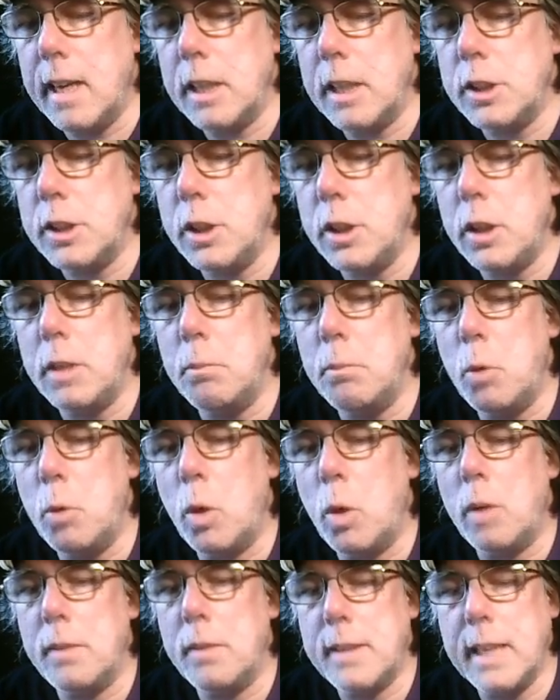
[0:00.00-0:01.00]
show you
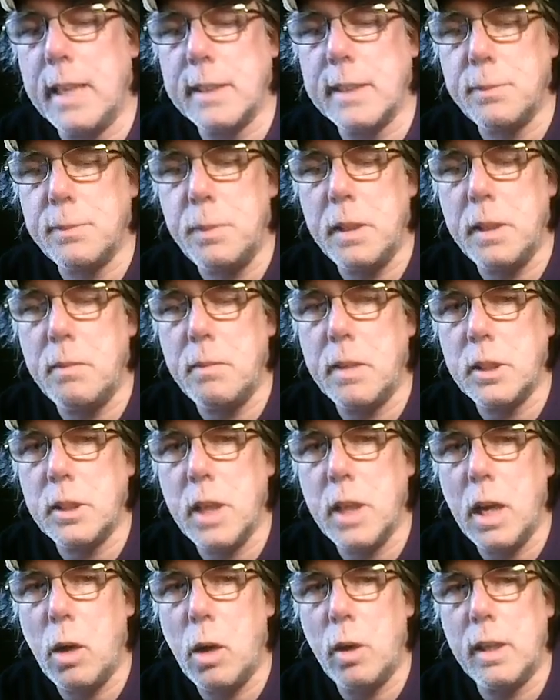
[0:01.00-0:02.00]
more, but that's pretty much
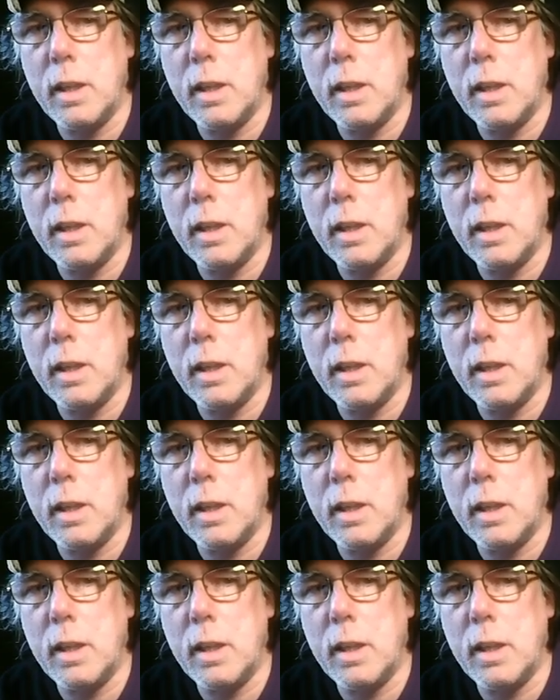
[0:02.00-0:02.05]
how